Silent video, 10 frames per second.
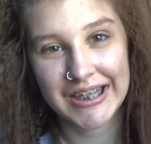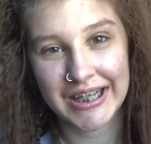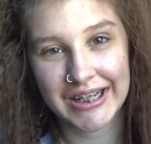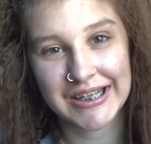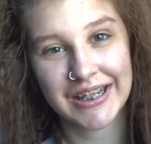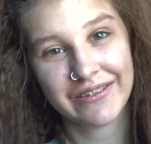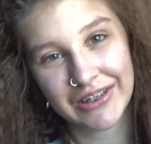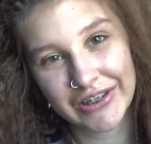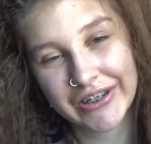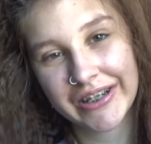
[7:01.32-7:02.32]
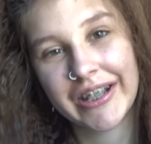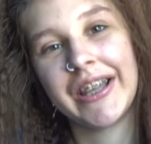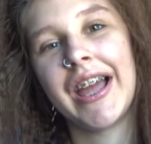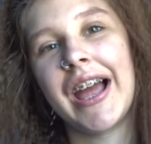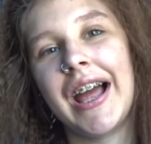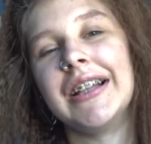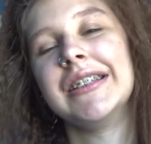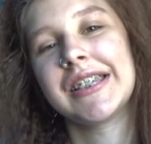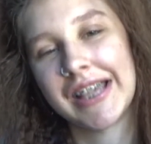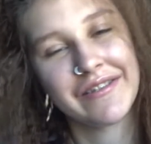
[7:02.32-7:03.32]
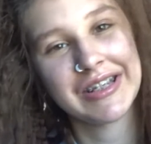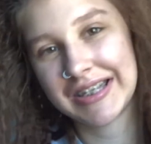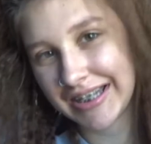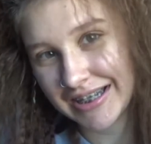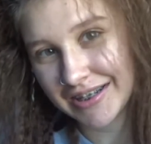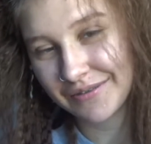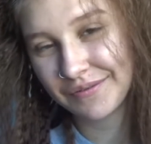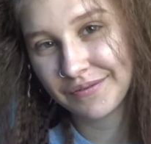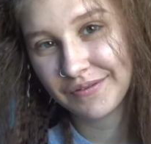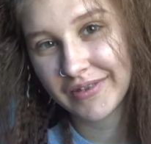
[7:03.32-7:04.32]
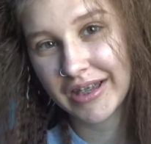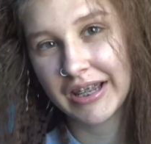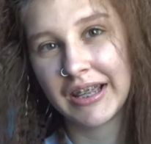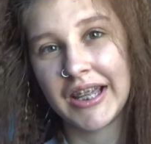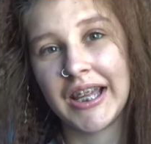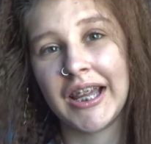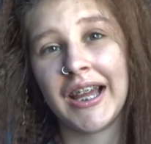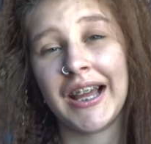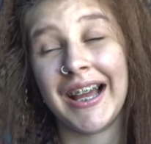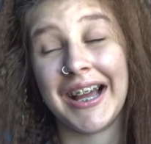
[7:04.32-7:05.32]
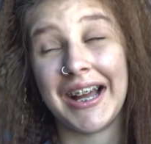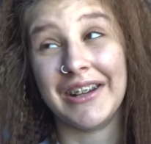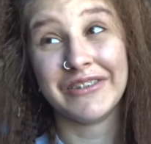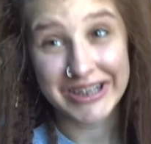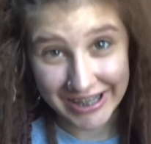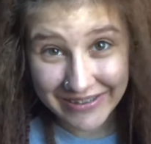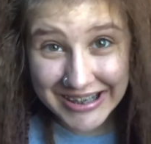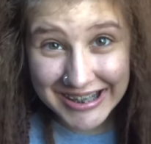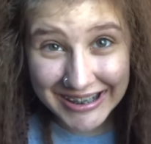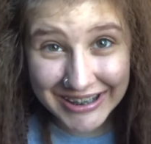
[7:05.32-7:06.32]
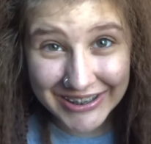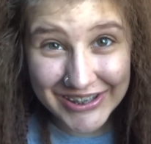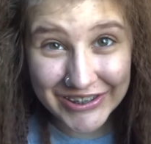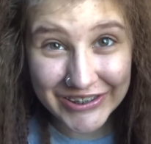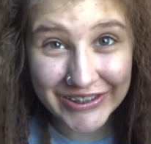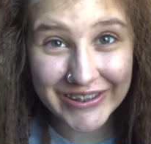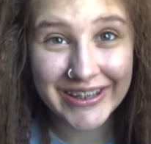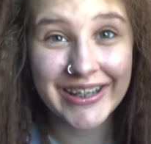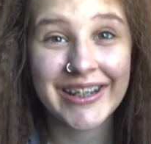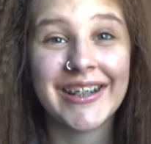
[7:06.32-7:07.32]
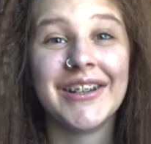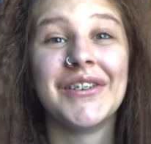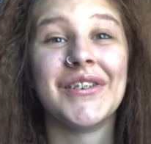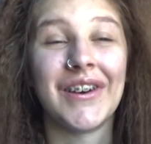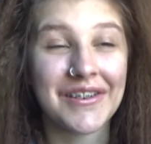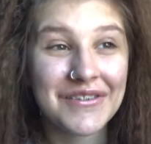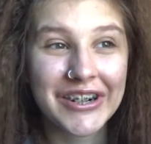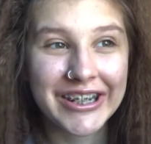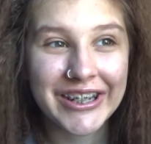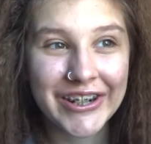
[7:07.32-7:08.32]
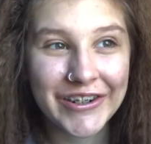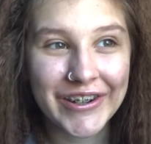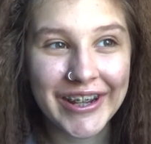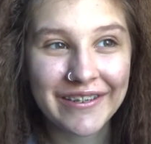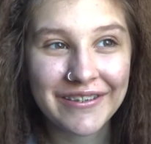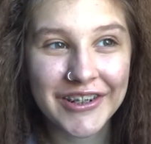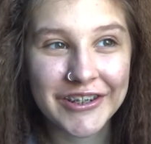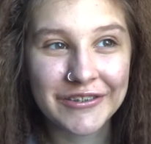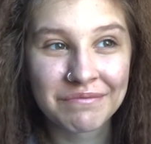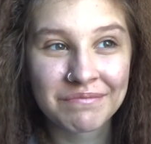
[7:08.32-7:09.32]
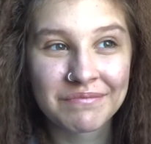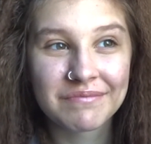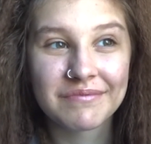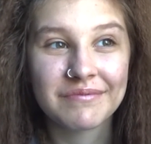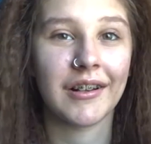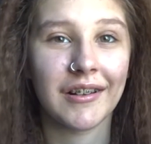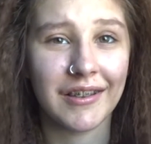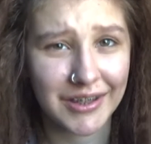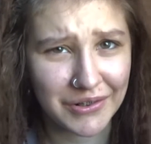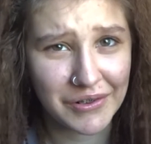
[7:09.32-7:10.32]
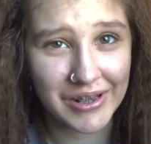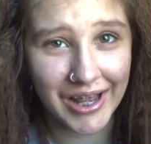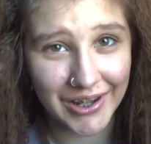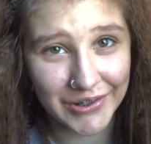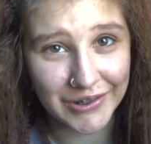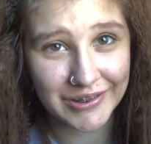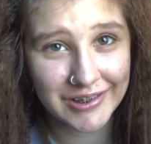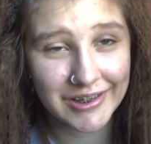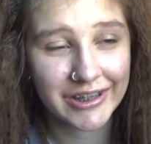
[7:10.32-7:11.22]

things I've learned at 17. I'm 17 years old, one more year away from a legal adult.